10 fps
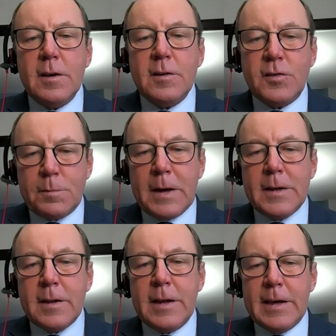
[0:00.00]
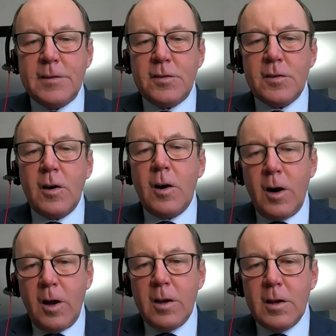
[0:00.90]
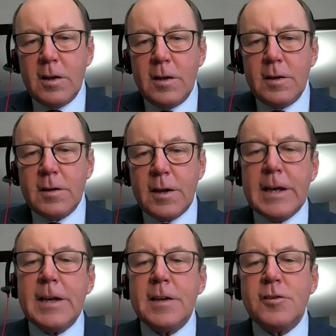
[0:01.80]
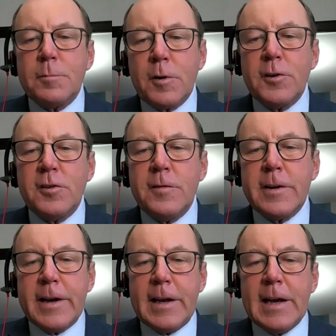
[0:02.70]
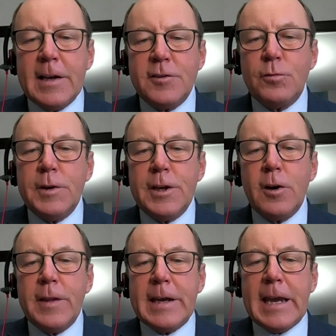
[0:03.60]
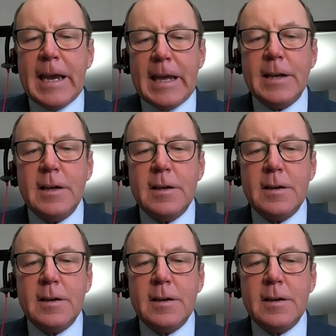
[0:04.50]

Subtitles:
Despite this all, Canadians are persevering as we know they can.